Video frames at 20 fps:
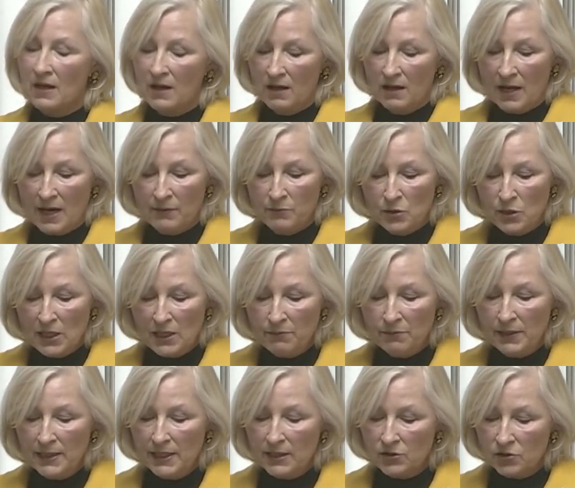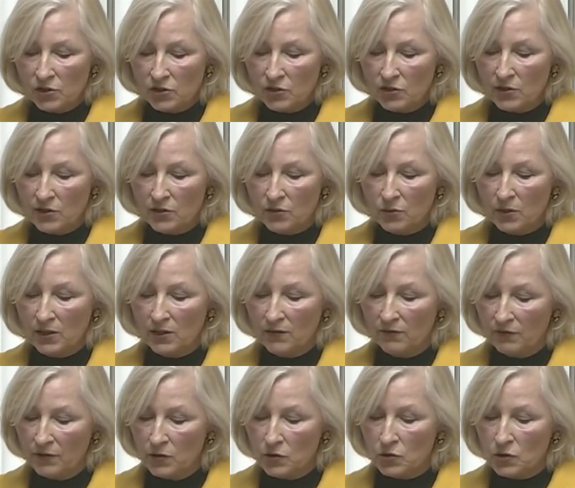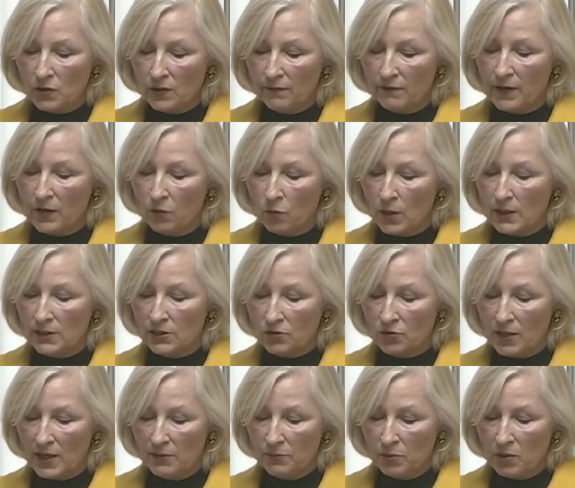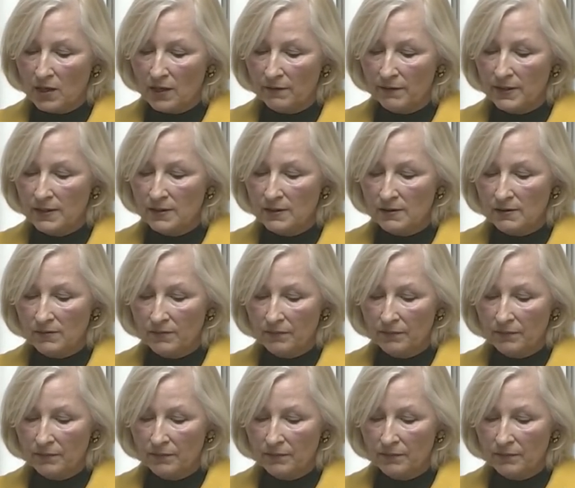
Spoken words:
I'm deeply concerned with the future of our once great province